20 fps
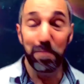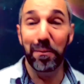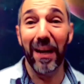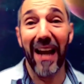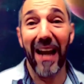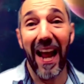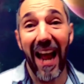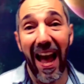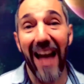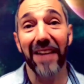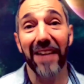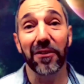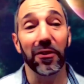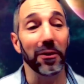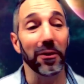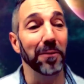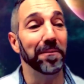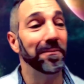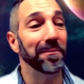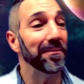but I had
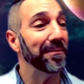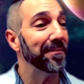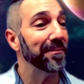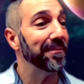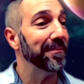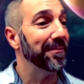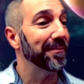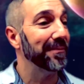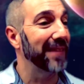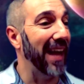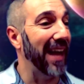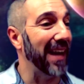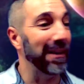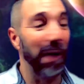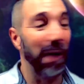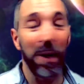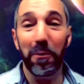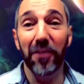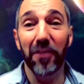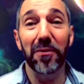to. I,
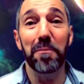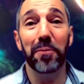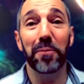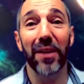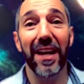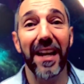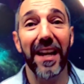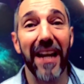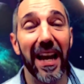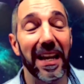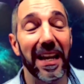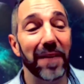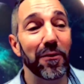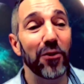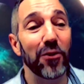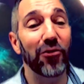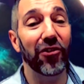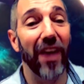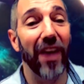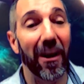I wasn't planning on
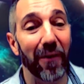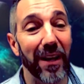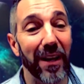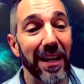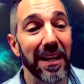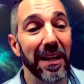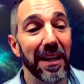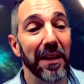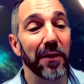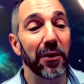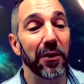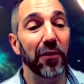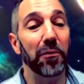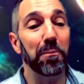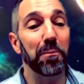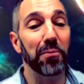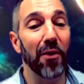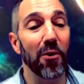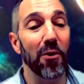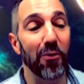even sharing this
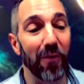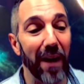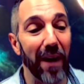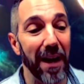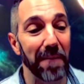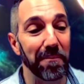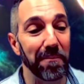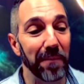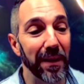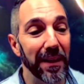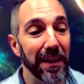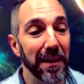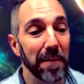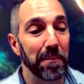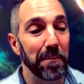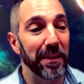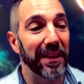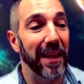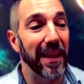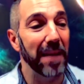program,
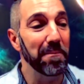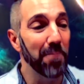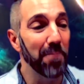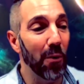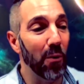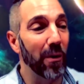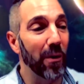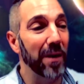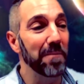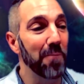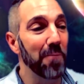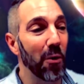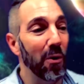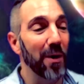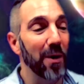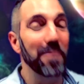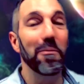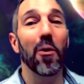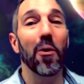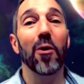but then more and
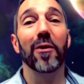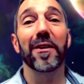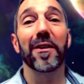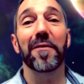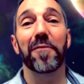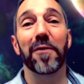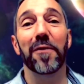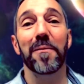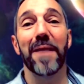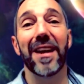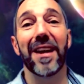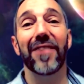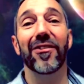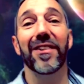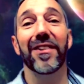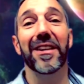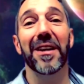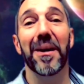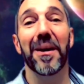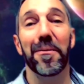more and more
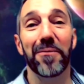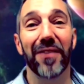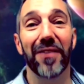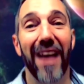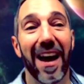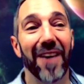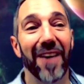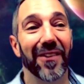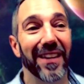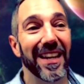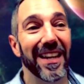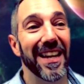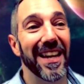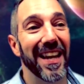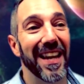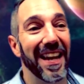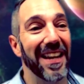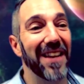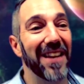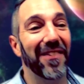information comes out,
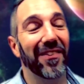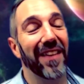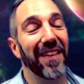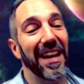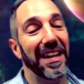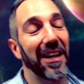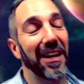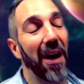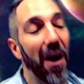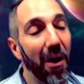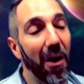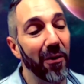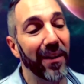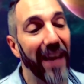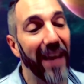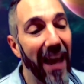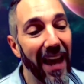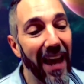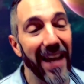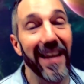and it's like,
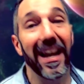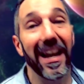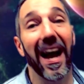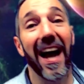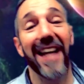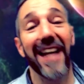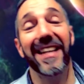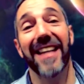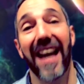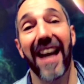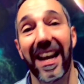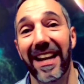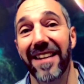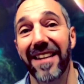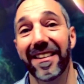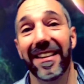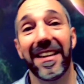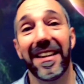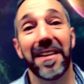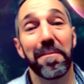okay, I get
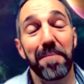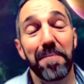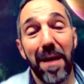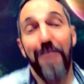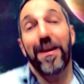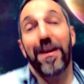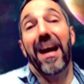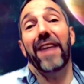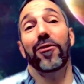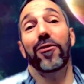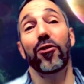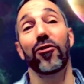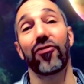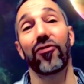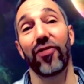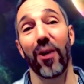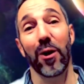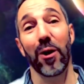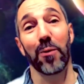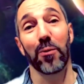it. Maybe I should
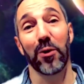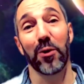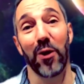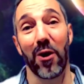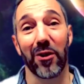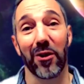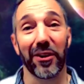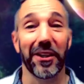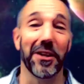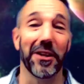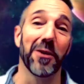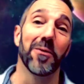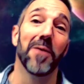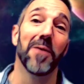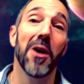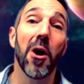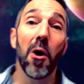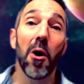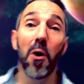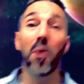share it with all of you.
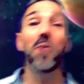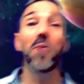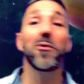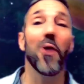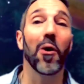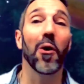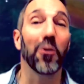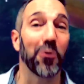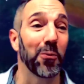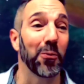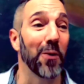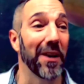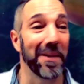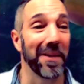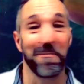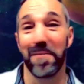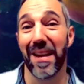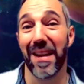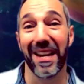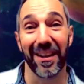Who knows what
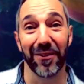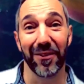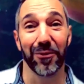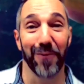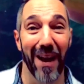it means,